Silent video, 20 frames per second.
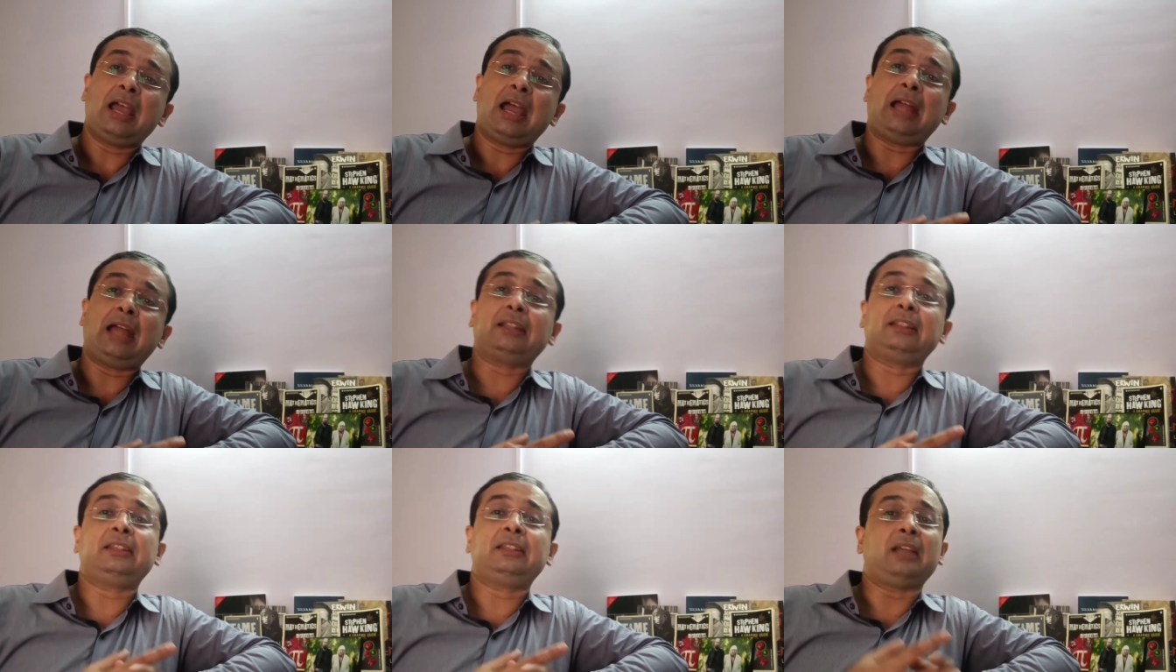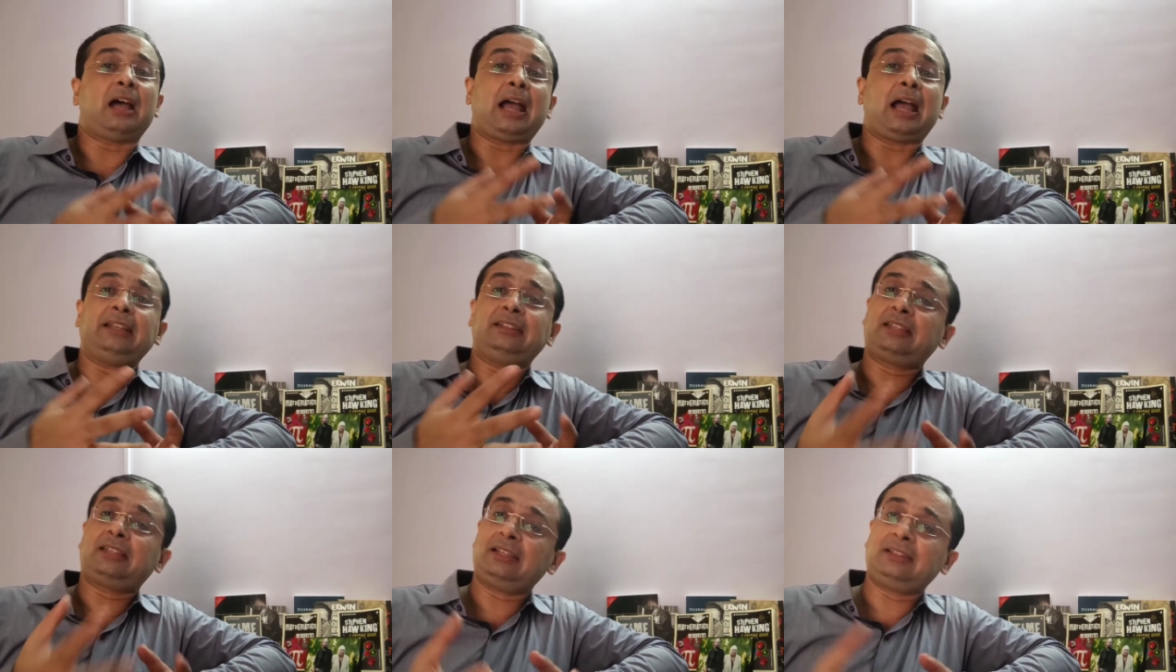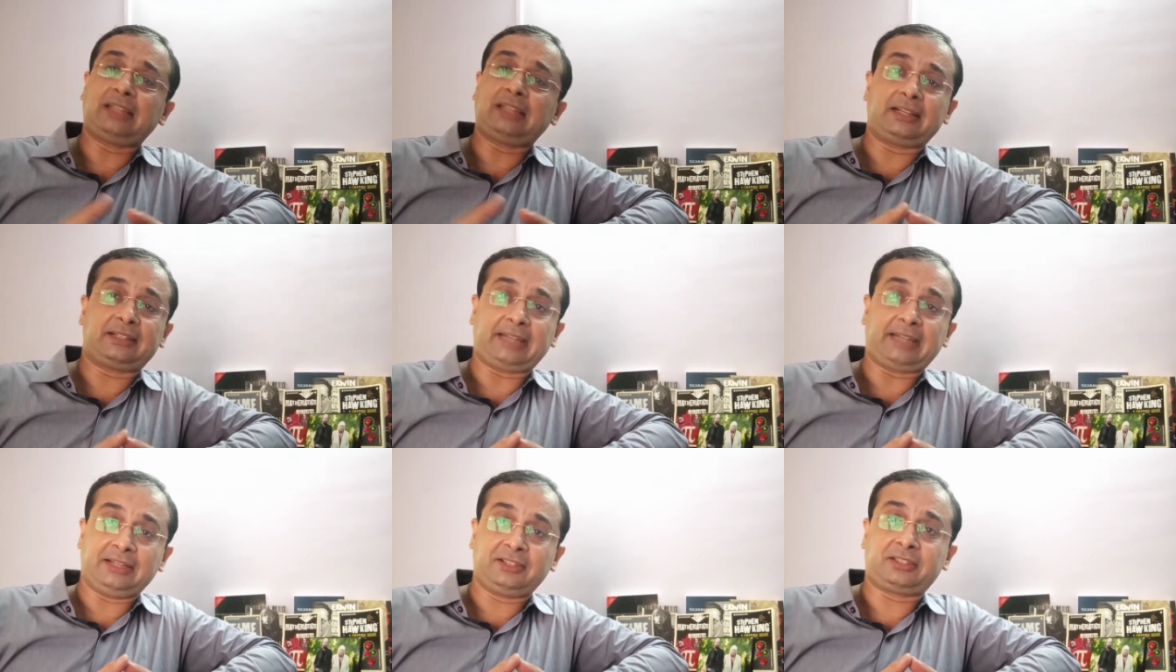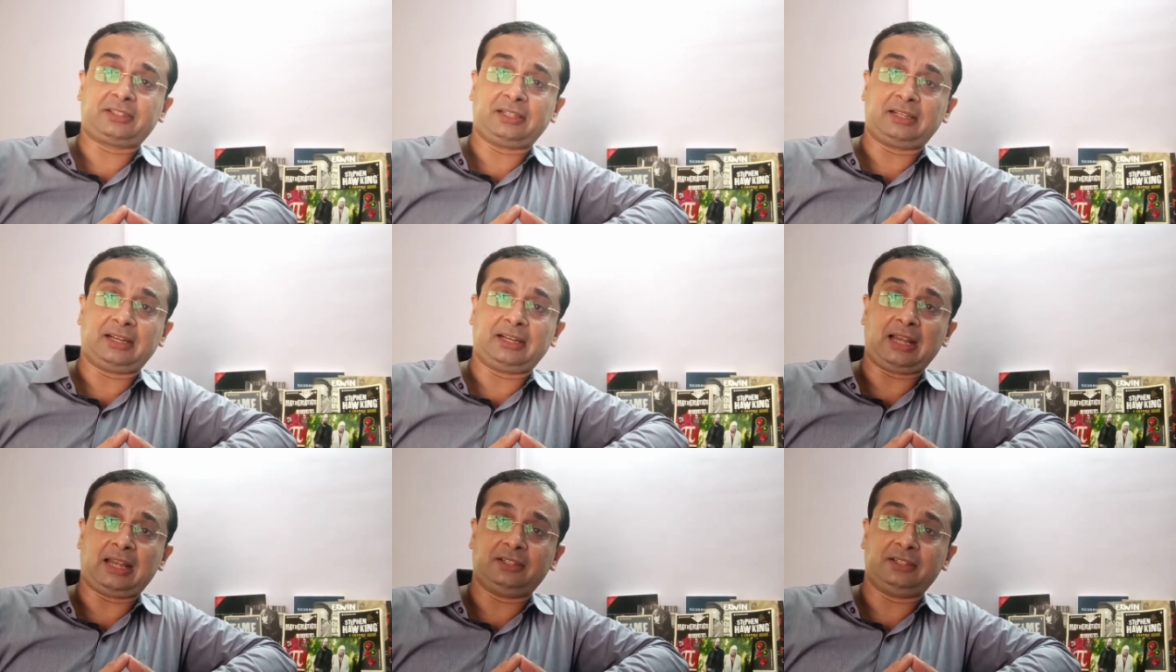and i think that
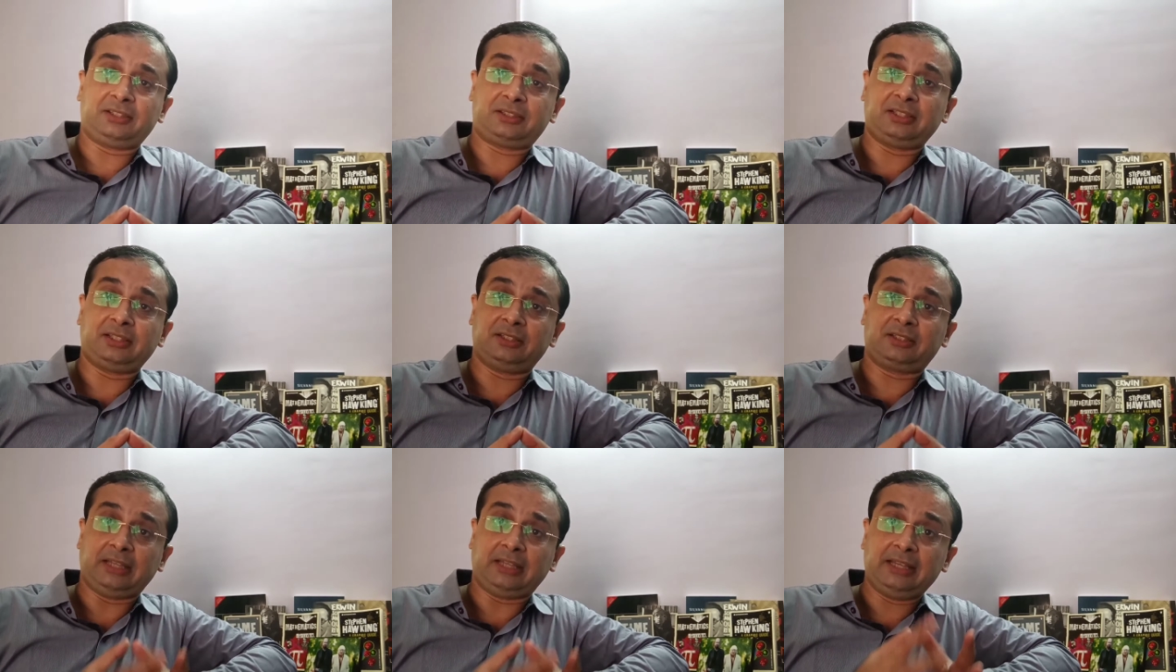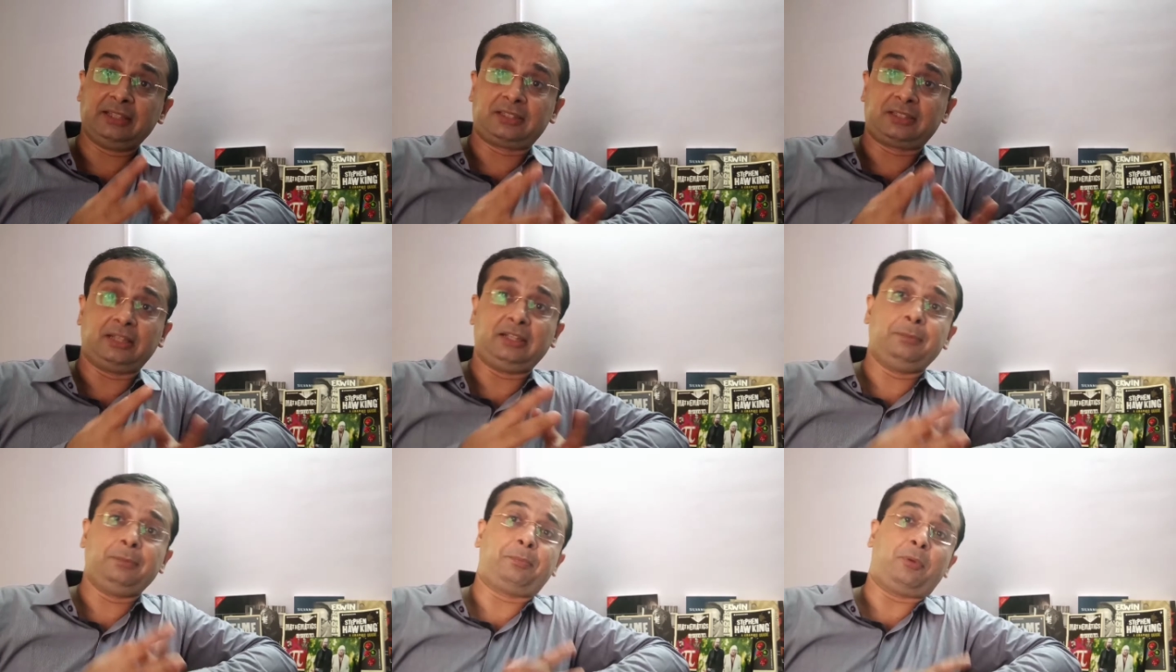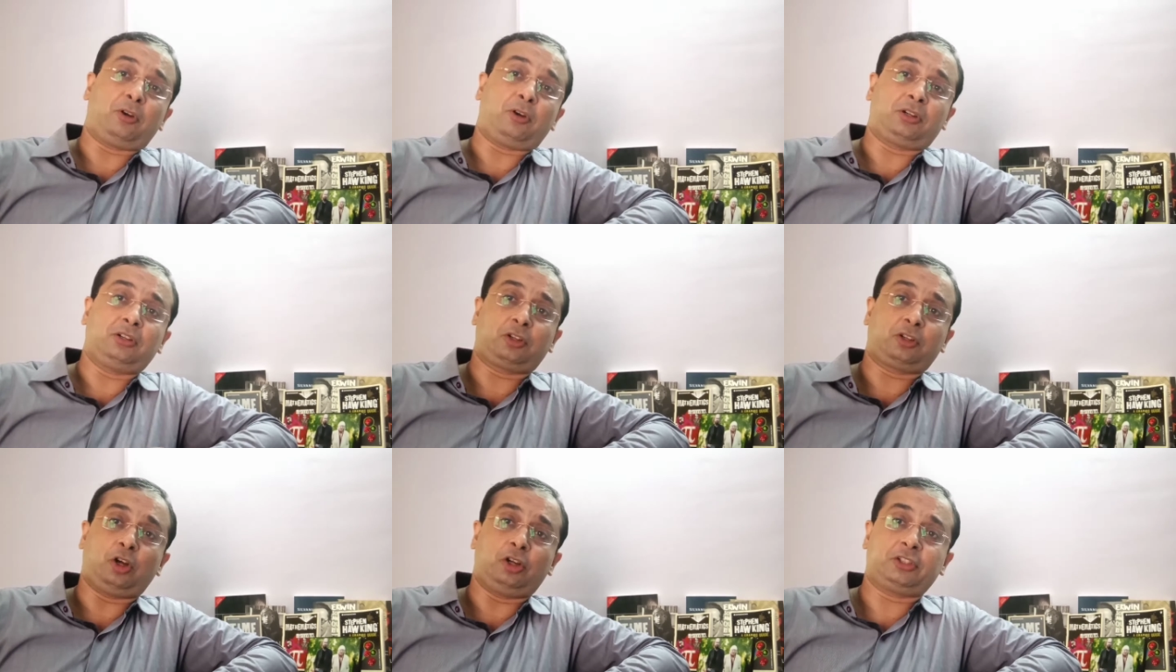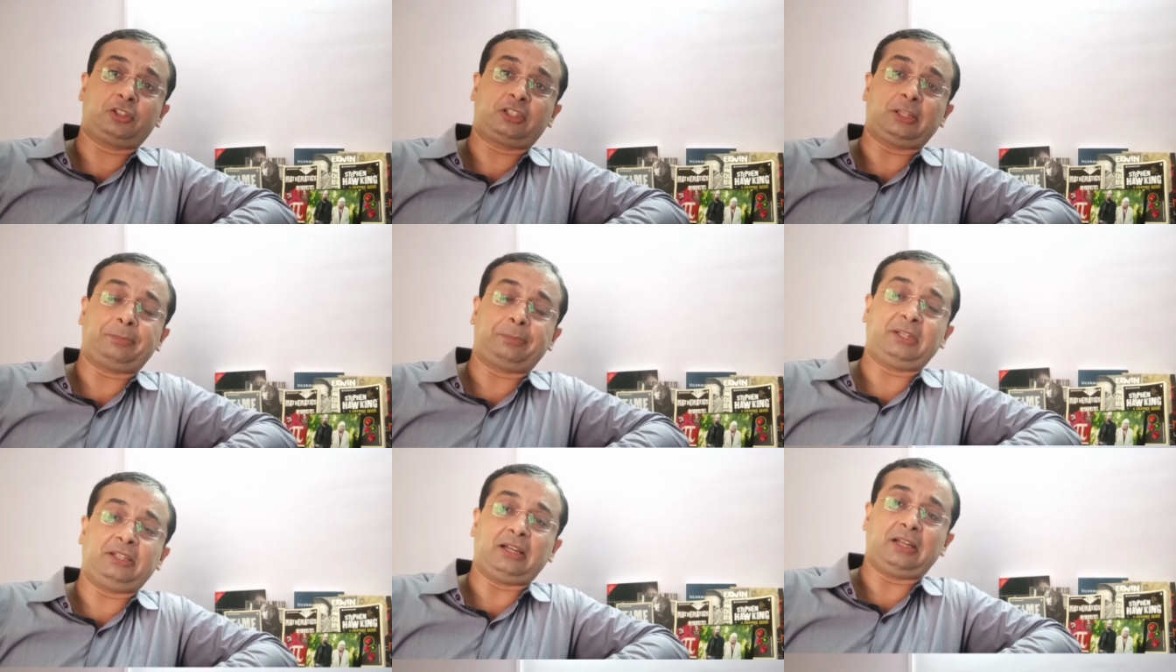tensor analysis is an important
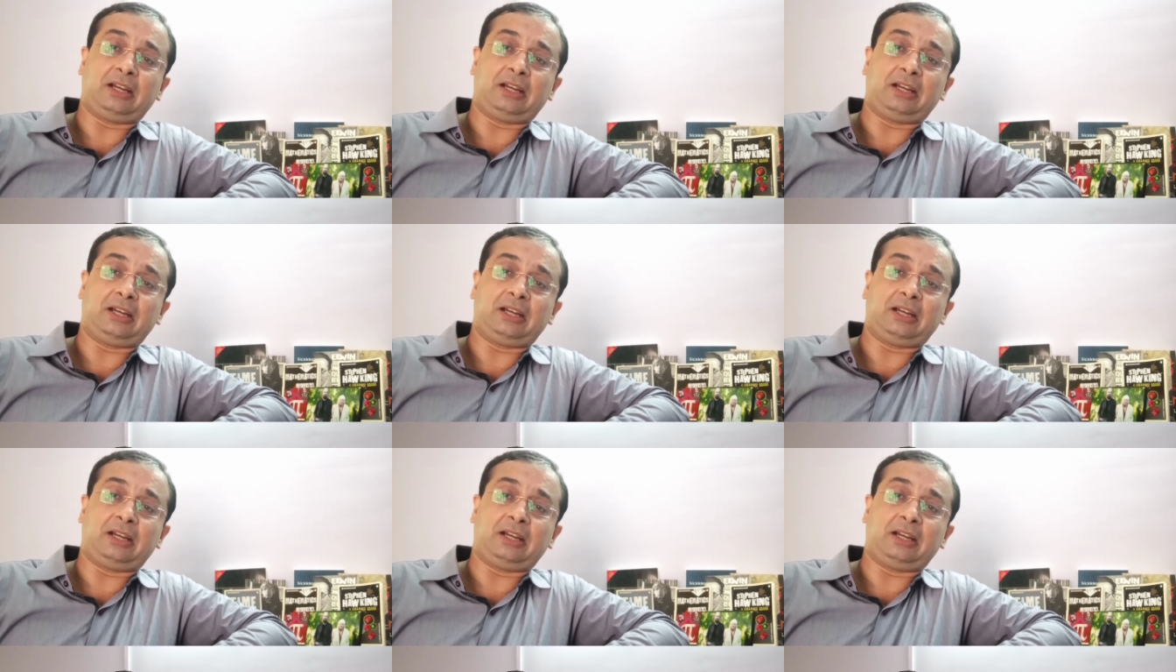concept in